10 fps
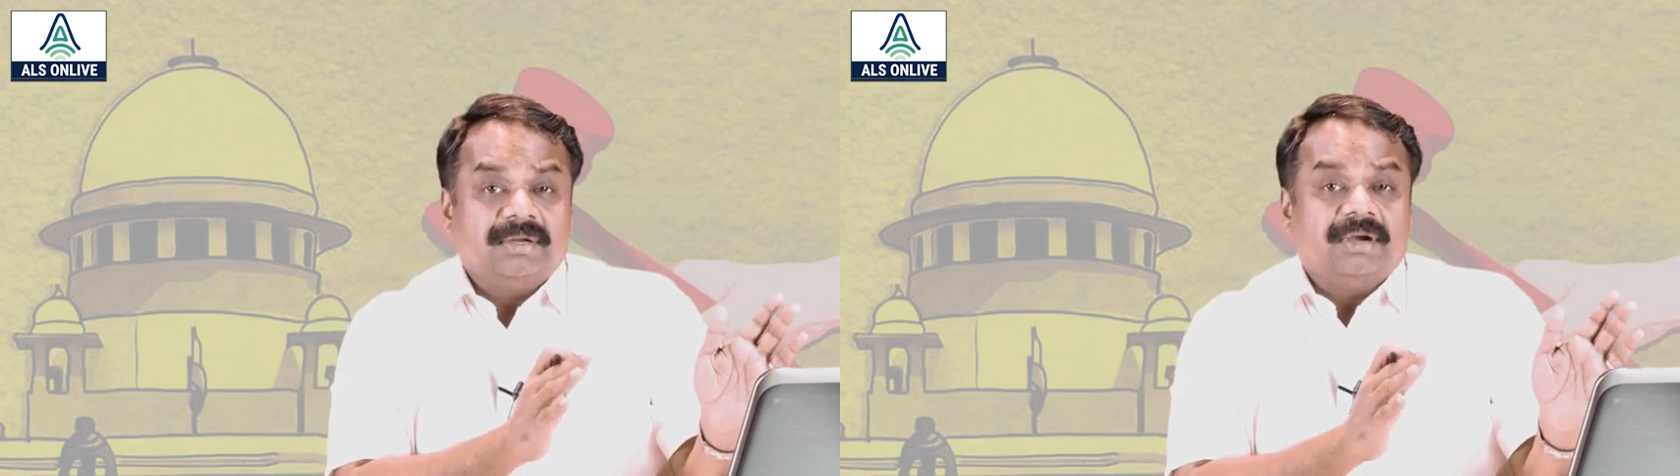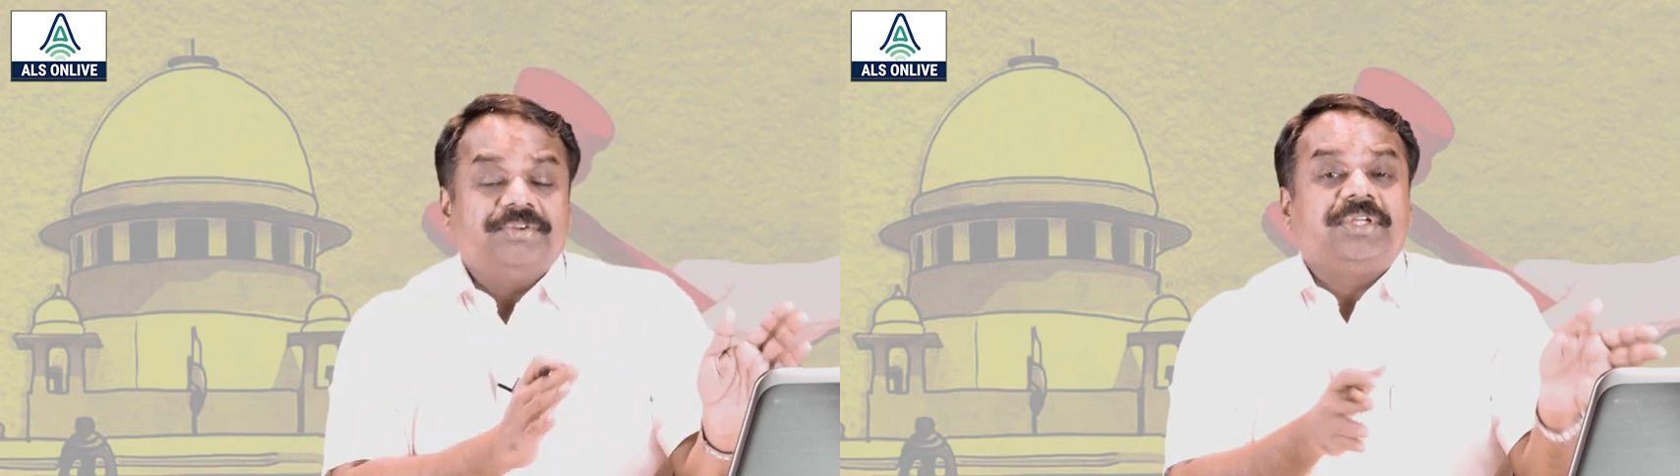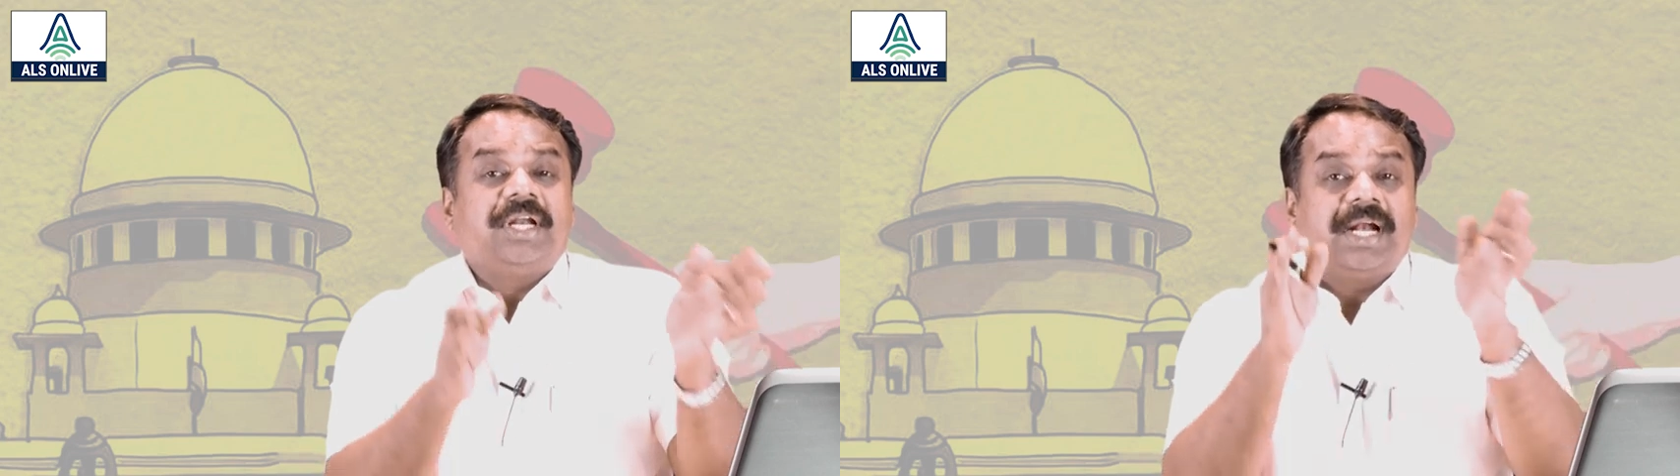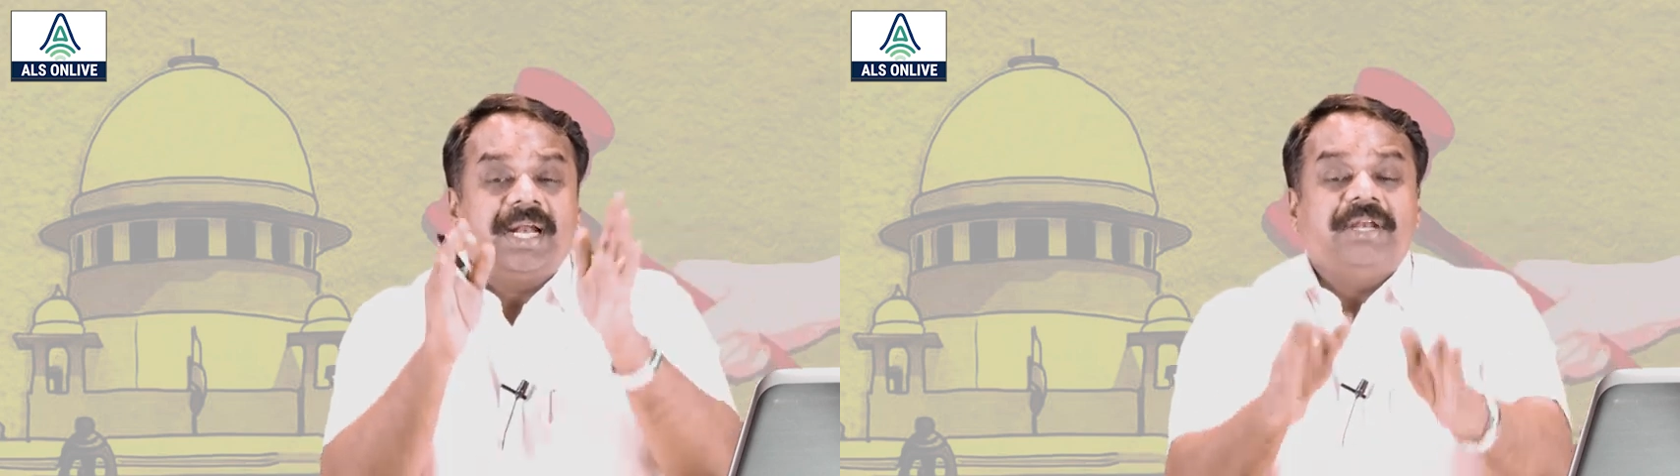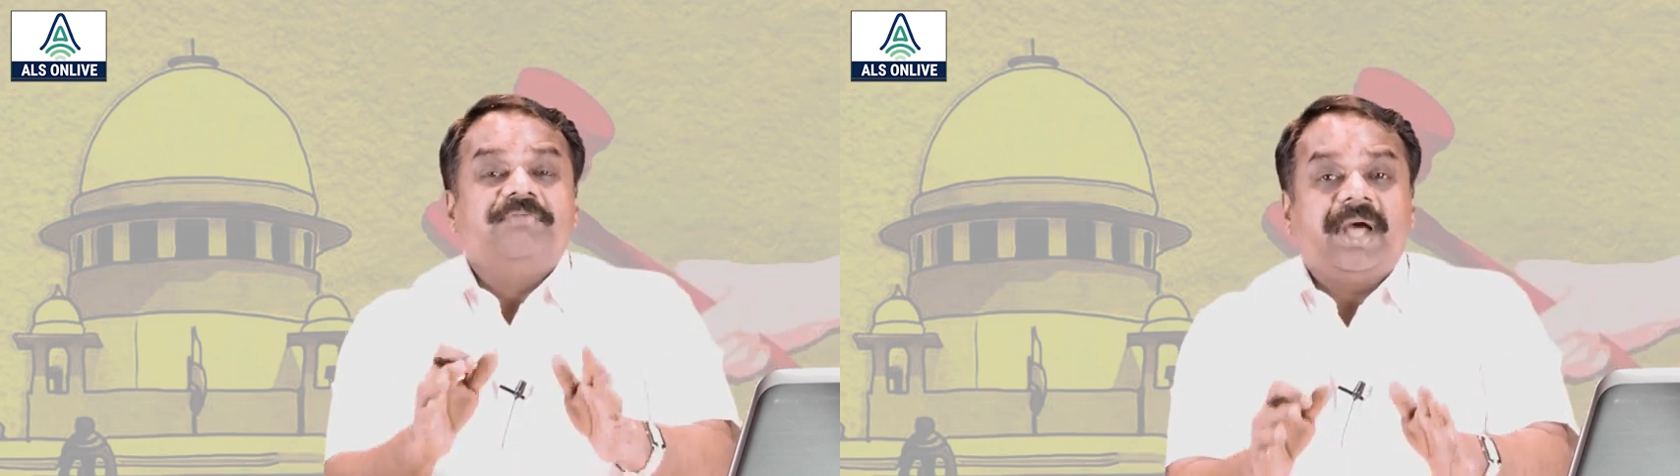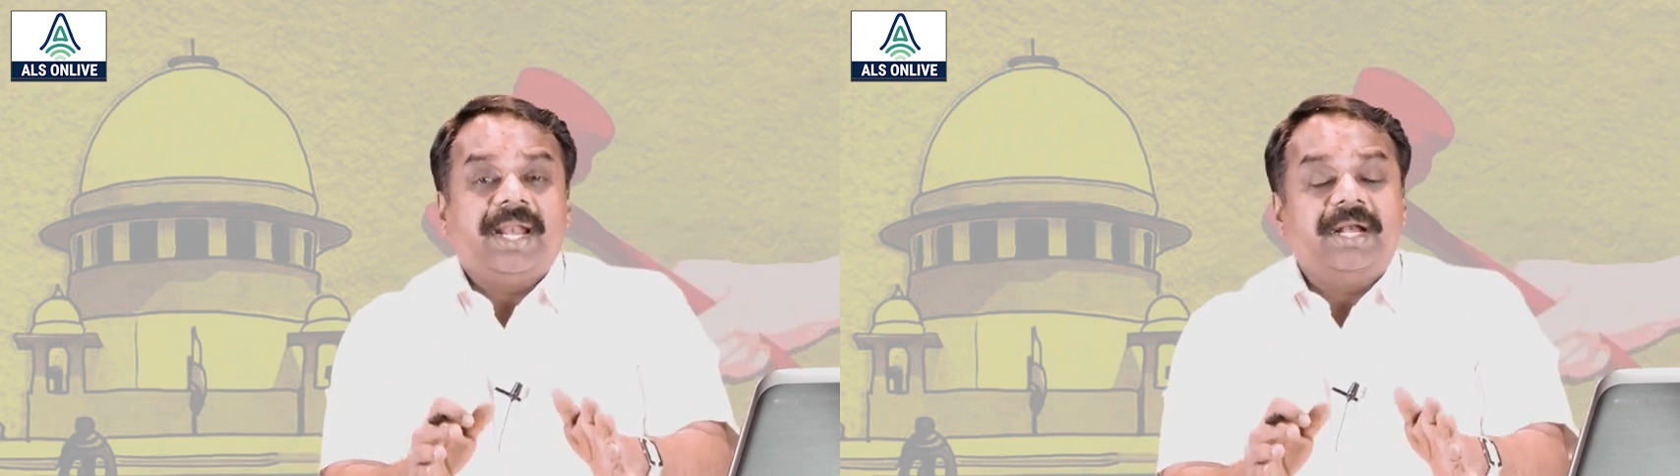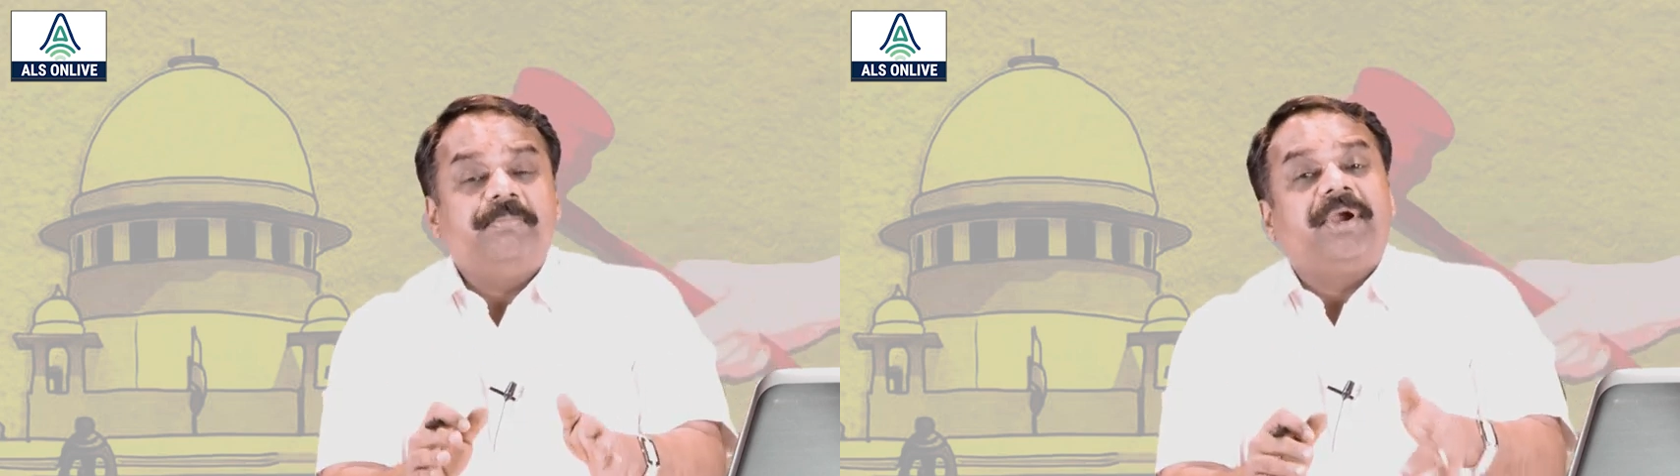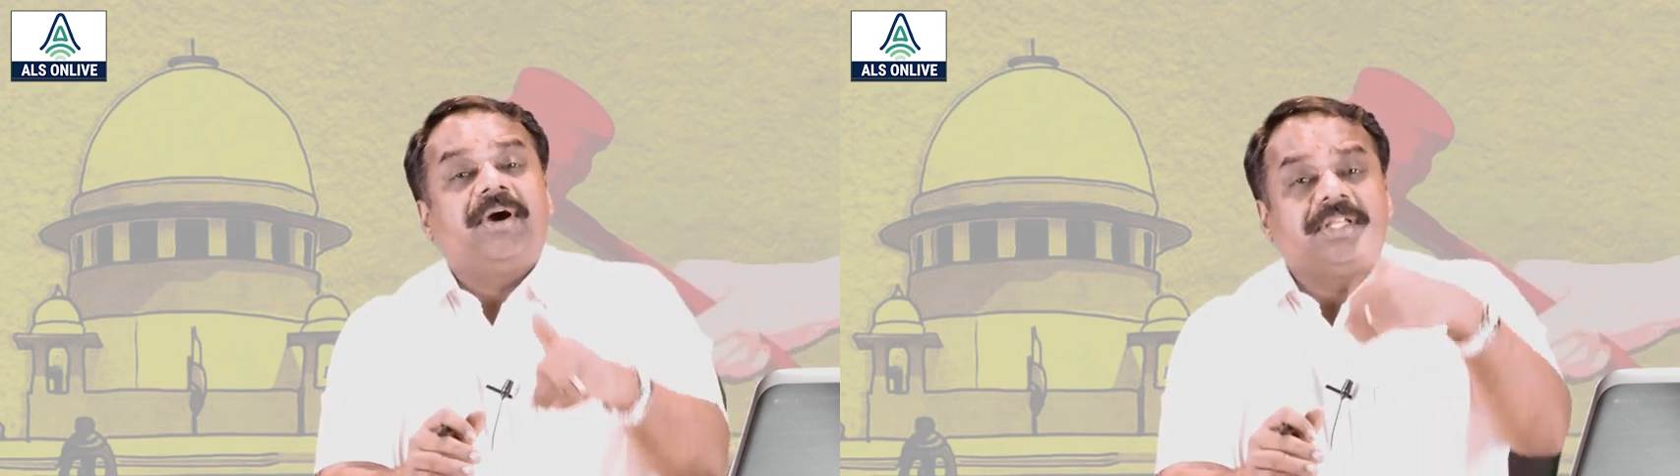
which is declared invalid because